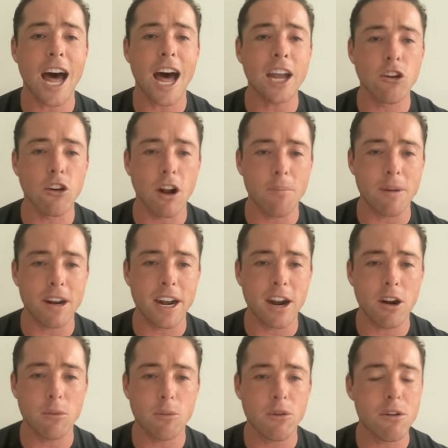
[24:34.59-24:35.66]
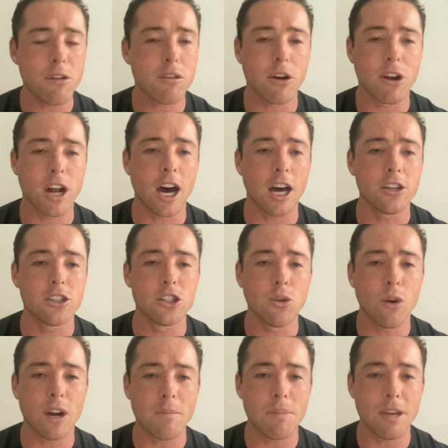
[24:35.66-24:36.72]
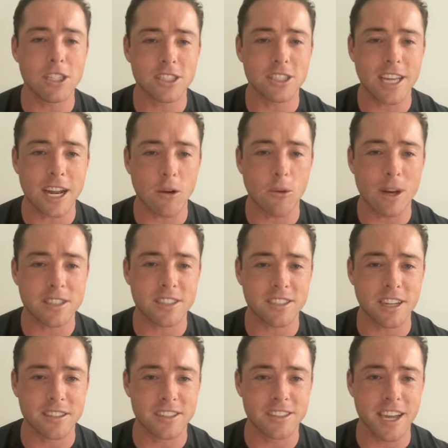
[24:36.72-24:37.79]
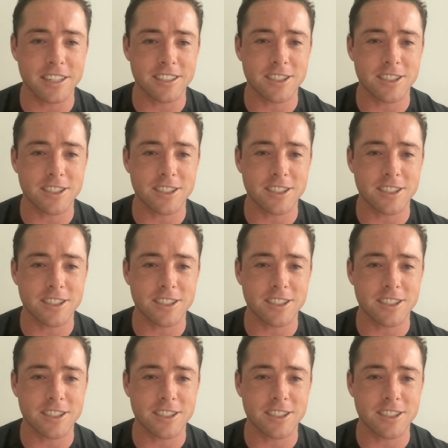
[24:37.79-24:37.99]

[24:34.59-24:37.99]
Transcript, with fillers: I grew up in an era when we were throwing 120 pitches out at West Sunset.